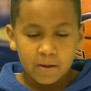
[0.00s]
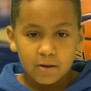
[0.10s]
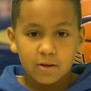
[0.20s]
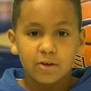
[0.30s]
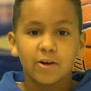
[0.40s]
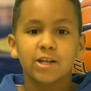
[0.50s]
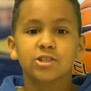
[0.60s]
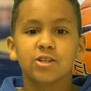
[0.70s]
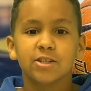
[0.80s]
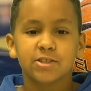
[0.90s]

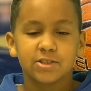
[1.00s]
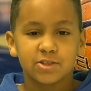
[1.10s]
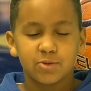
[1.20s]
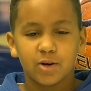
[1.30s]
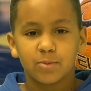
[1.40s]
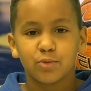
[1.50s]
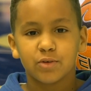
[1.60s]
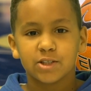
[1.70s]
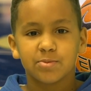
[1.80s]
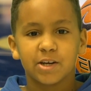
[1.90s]
Congratulations to our
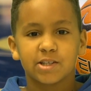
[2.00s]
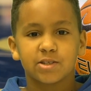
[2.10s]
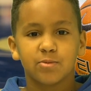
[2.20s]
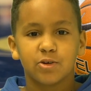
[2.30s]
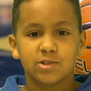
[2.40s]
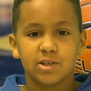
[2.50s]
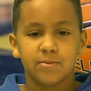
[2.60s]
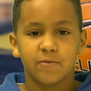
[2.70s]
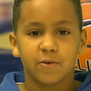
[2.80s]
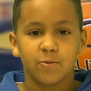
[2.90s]
boys basketball
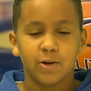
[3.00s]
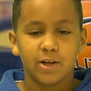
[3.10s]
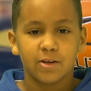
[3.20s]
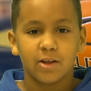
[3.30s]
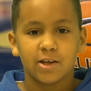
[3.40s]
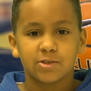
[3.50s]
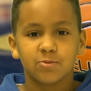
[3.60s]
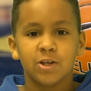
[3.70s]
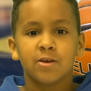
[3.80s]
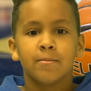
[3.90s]
team for winning last
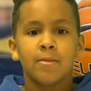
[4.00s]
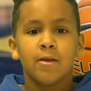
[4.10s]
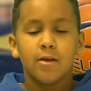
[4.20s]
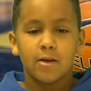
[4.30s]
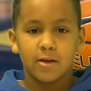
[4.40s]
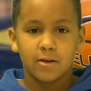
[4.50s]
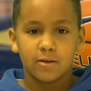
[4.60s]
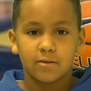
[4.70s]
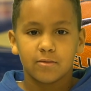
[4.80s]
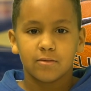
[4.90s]
week, and
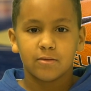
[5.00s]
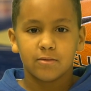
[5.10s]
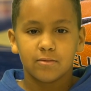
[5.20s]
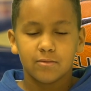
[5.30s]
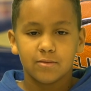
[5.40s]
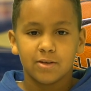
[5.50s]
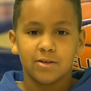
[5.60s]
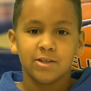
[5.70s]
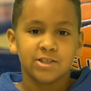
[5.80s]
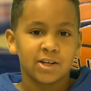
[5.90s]

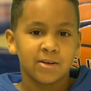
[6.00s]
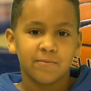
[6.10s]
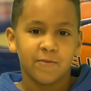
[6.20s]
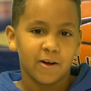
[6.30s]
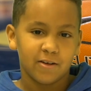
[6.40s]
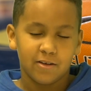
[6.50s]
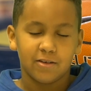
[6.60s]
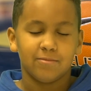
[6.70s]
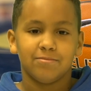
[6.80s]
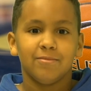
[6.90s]
good job, uh,
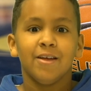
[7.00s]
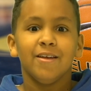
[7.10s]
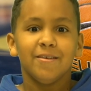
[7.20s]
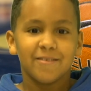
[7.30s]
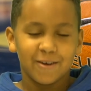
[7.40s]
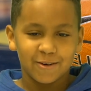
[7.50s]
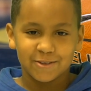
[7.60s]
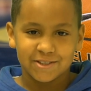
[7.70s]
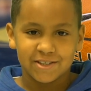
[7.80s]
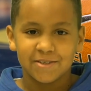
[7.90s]
our
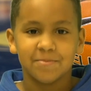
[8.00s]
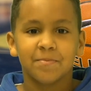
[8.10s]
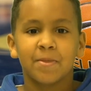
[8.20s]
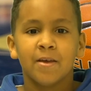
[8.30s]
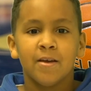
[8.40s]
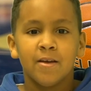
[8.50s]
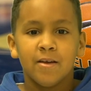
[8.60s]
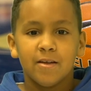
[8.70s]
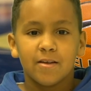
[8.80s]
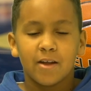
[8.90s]
girls team.
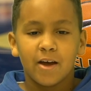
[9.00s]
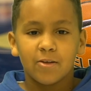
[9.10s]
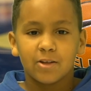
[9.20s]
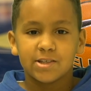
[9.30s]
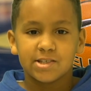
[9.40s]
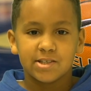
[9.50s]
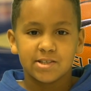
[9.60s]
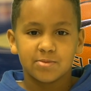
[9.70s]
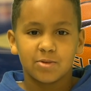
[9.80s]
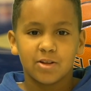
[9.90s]
Now let's see
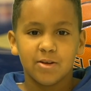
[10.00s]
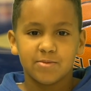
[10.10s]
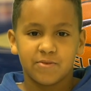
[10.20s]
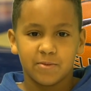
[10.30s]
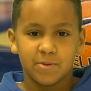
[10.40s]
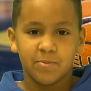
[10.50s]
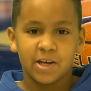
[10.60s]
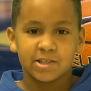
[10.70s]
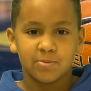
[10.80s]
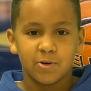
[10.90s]
some clips from the
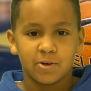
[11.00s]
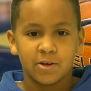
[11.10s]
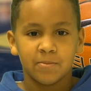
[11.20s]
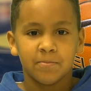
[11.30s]
basketball game.